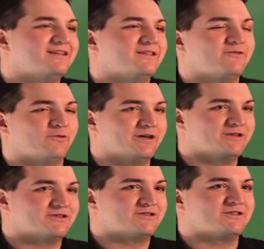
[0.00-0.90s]
love
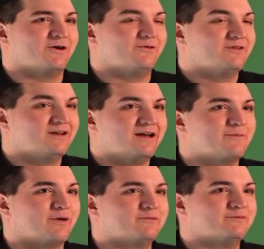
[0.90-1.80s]
Voyager, so
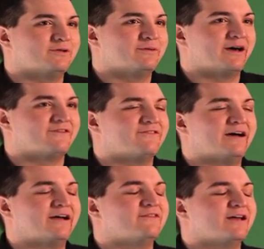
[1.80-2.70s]
I'm probably about a 5